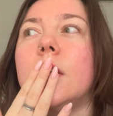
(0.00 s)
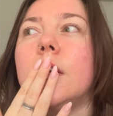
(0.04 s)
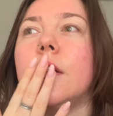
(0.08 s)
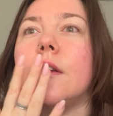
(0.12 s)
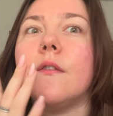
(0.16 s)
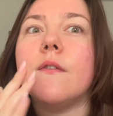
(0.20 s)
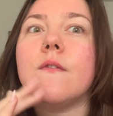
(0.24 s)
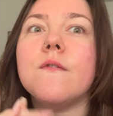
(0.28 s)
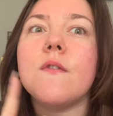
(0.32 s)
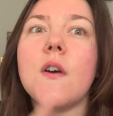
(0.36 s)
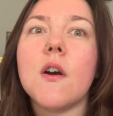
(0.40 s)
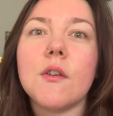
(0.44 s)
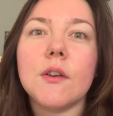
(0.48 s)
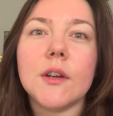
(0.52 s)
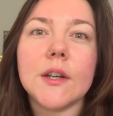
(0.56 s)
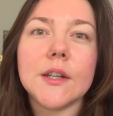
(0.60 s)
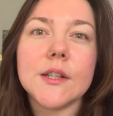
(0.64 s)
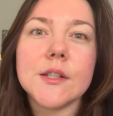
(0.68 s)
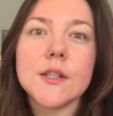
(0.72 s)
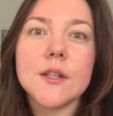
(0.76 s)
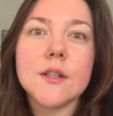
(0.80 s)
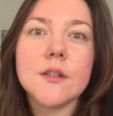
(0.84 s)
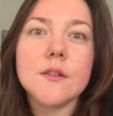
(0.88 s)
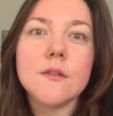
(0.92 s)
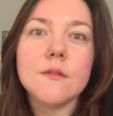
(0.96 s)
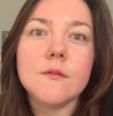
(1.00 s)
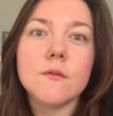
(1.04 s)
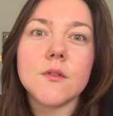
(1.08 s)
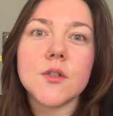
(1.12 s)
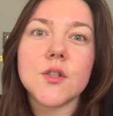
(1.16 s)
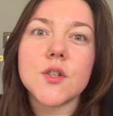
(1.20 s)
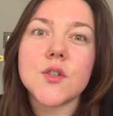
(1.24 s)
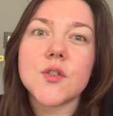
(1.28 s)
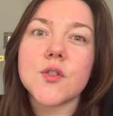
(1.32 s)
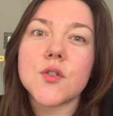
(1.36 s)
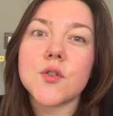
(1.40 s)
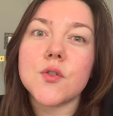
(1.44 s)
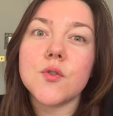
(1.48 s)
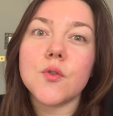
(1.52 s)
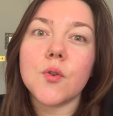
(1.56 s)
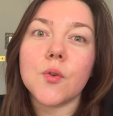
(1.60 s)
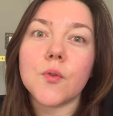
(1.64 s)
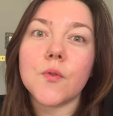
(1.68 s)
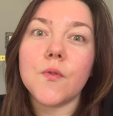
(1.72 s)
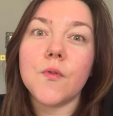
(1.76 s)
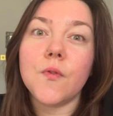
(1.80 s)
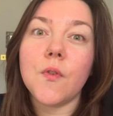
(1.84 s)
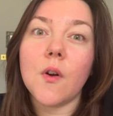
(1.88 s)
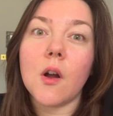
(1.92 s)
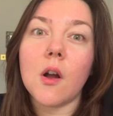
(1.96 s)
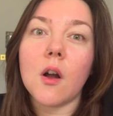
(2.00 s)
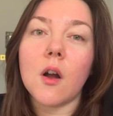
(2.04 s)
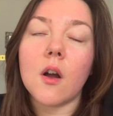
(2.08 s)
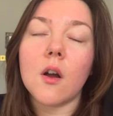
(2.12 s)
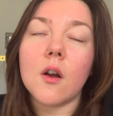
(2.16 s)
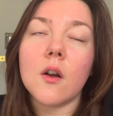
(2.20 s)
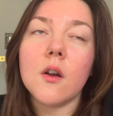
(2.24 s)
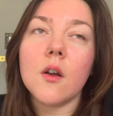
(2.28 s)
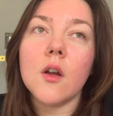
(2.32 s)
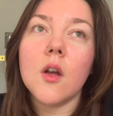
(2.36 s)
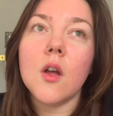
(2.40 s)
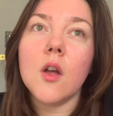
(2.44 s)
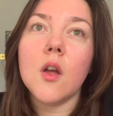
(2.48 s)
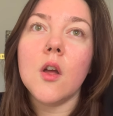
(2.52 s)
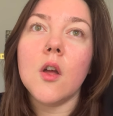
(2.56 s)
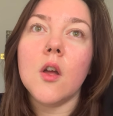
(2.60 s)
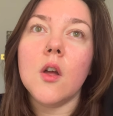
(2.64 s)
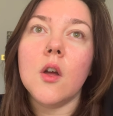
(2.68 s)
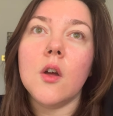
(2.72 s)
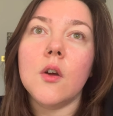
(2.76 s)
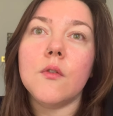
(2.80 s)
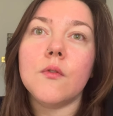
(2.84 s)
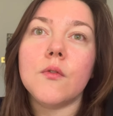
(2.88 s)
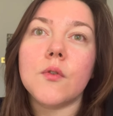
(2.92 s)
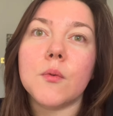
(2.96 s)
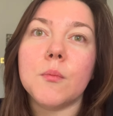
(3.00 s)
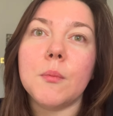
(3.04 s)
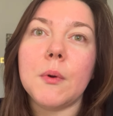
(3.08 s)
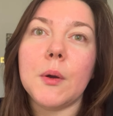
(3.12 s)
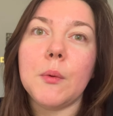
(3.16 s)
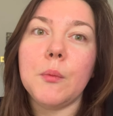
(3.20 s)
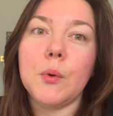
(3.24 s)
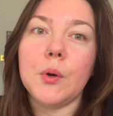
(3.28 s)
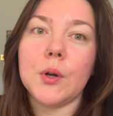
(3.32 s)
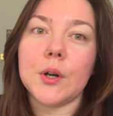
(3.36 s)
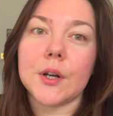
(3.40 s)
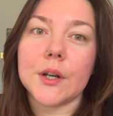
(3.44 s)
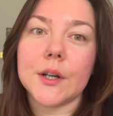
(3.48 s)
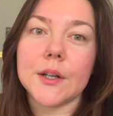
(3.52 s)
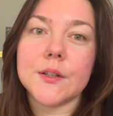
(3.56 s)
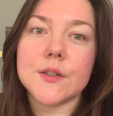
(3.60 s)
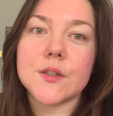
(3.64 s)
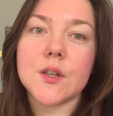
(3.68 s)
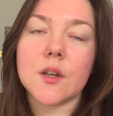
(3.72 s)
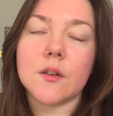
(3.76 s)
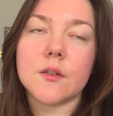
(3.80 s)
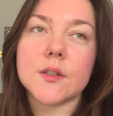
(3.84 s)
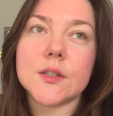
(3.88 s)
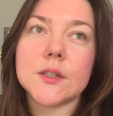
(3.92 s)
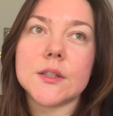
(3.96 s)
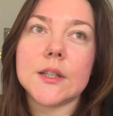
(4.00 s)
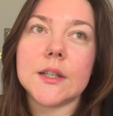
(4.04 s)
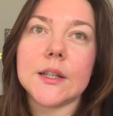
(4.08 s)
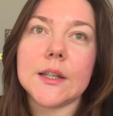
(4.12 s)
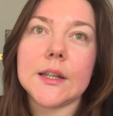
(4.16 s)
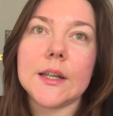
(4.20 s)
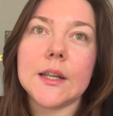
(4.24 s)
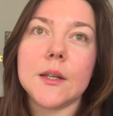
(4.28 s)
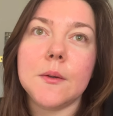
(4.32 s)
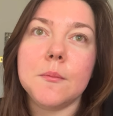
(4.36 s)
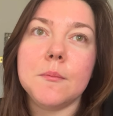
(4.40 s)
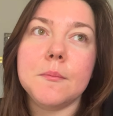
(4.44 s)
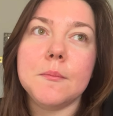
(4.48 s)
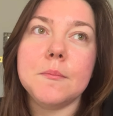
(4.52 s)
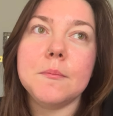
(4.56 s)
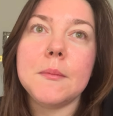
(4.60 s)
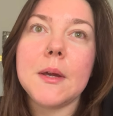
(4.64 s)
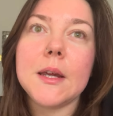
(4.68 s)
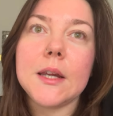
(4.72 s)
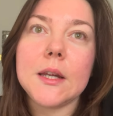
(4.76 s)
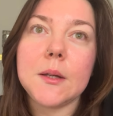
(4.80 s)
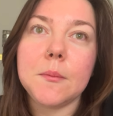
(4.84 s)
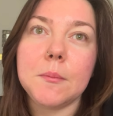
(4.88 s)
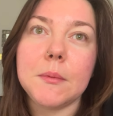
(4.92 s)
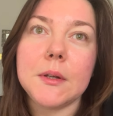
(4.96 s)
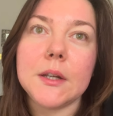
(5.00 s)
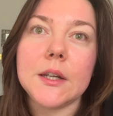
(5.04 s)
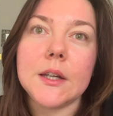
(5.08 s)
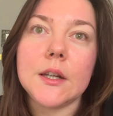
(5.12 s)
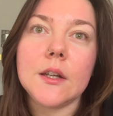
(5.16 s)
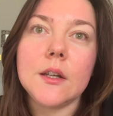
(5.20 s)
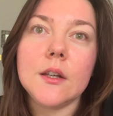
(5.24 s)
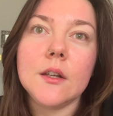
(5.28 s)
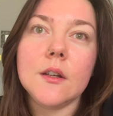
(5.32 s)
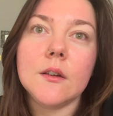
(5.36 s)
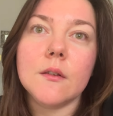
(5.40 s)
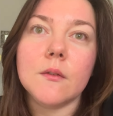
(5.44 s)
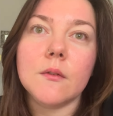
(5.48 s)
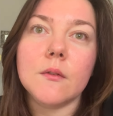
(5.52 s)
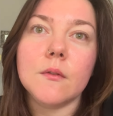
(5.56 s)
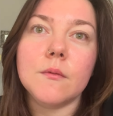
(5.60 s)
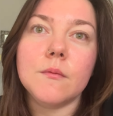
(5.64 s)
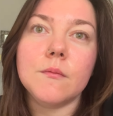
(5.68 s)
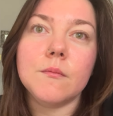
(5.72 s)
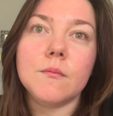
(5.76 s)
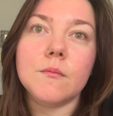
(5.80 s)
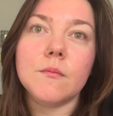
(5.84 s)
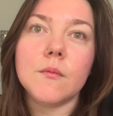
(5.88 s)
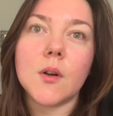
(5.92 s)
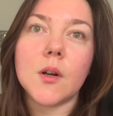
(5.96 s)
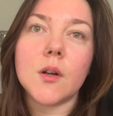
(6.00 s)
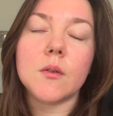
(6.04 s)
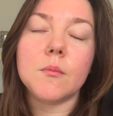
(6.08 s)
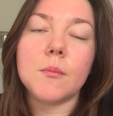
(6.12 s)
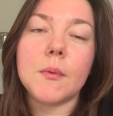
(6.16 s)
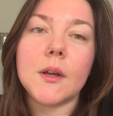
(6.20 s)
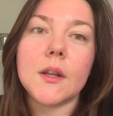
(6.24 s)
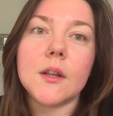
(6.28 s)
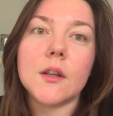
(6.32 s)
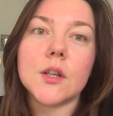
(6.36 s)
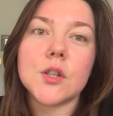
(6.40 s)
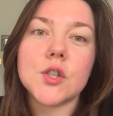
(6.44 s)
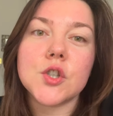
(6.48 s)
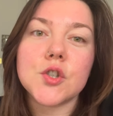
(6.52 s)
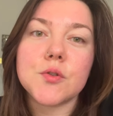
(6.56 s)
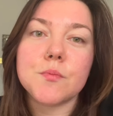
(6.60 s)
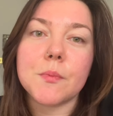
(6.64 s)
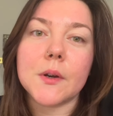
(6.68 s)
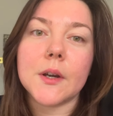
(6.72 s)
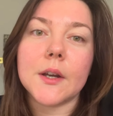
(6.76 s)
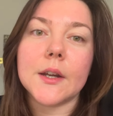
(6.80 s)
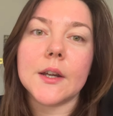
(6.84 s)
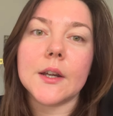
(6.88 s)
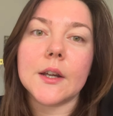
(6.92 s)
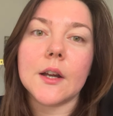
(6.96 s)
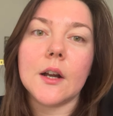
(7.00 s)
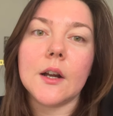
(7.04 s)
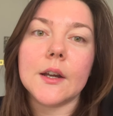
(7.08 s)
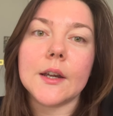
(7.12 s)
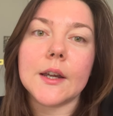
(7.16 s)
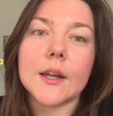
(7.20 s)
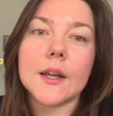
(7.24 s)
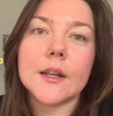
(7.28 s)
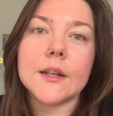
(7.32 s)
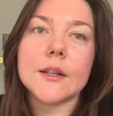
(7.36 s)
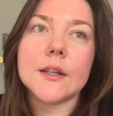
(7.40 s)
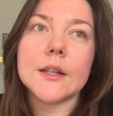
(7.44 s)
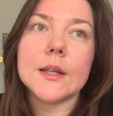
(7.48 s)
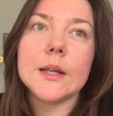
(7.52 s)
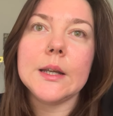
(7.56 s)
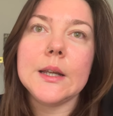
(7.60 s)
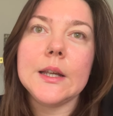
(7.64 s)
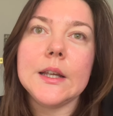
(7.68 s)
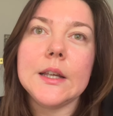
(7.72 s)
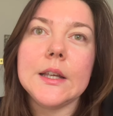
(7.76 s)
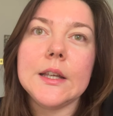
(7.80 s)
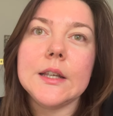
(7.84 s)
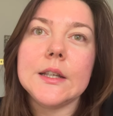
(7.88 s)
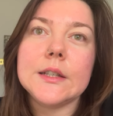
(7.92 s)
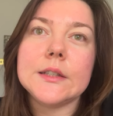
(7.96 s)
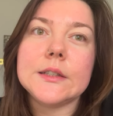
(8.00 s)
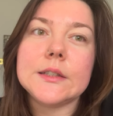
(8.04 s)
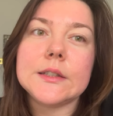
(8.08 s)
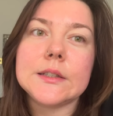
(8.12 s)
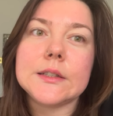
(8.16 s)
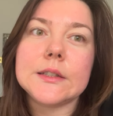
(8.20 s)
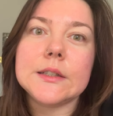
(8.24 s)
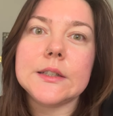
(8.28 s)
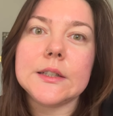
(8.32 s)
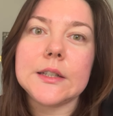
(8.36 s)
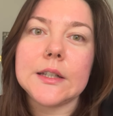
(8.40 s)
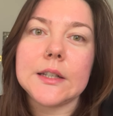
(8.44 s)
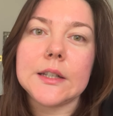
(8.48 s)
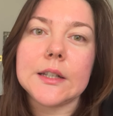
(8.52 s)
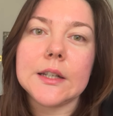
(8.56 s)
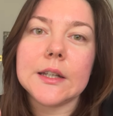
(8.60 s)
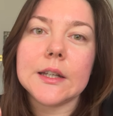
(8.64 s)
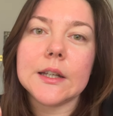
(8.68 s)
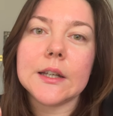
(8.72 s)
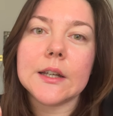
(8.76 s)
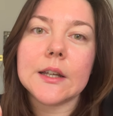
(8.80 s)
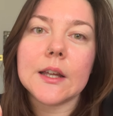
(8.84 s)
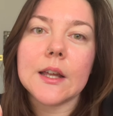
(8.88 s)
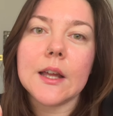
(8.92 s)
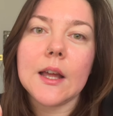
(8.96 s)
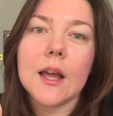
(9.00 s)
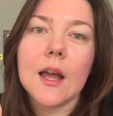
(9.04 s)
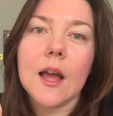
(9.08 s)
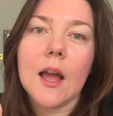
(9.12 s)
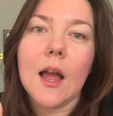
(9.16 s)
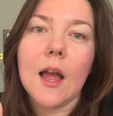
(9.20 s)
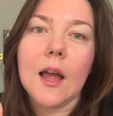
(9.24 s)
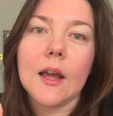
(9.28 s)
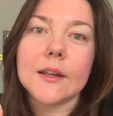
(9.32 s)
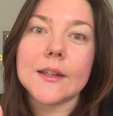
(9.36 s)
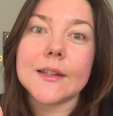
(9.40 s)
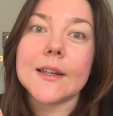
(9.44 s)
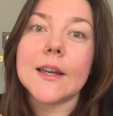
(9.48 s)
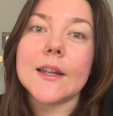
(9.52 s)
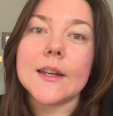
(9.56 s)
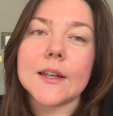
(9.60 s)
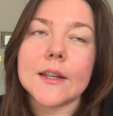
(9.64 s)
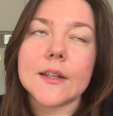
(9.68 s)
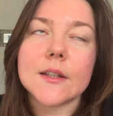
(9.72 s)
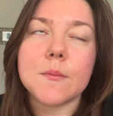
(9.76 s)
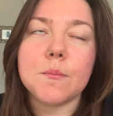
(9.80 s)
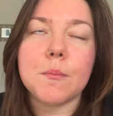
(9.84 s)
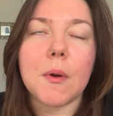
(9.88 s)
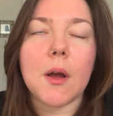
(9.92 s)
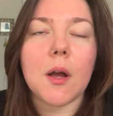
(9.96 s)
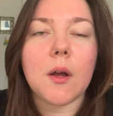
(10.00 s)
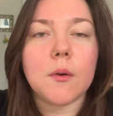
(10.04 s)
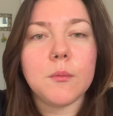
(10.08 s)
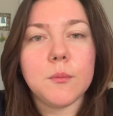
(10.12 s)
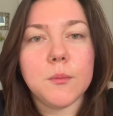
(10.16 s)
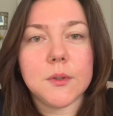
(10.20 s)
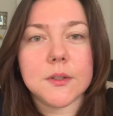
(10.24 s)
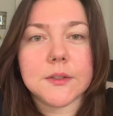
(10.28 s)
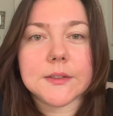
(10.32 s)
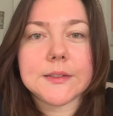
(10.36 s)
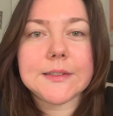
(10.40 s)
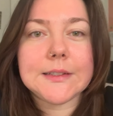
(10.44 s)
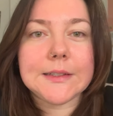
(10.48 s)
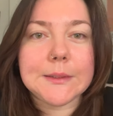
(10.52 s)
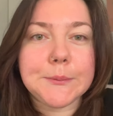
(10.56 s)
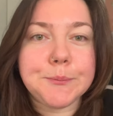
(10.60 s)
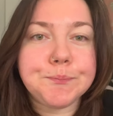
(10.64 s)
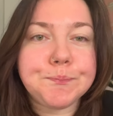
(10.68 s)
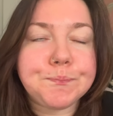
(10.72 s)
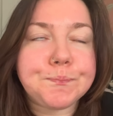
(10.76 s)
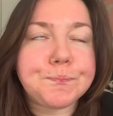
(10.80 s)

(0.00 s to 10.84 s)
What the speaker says: Farringdon, which is not far from my work, so I was thinking maybe on my lunch break I can sneak and get it, but we'll see.